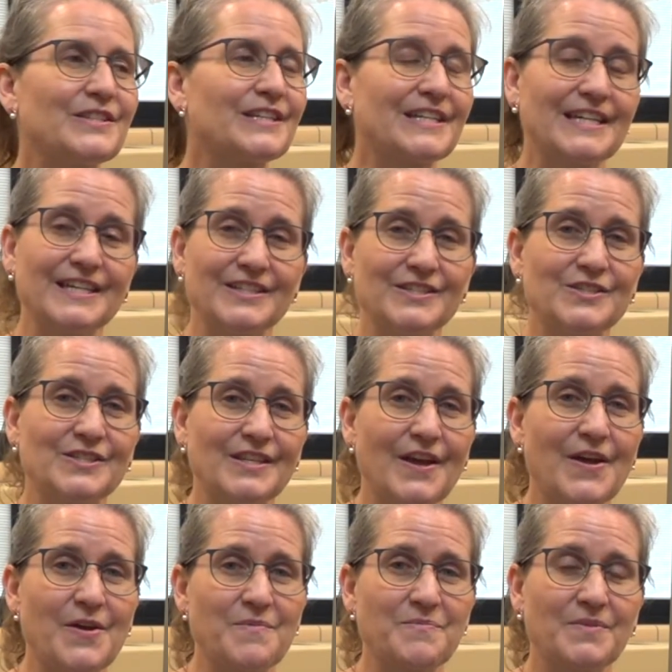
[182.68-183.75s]
the kids
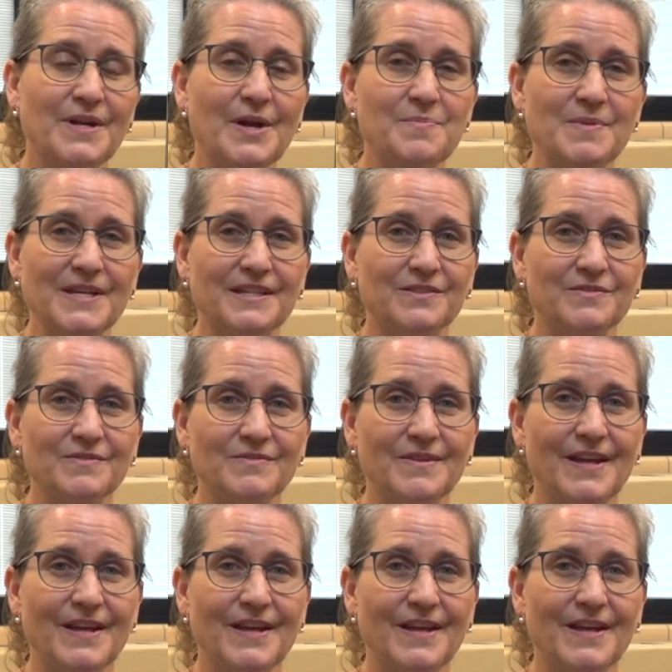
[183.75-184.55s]
come in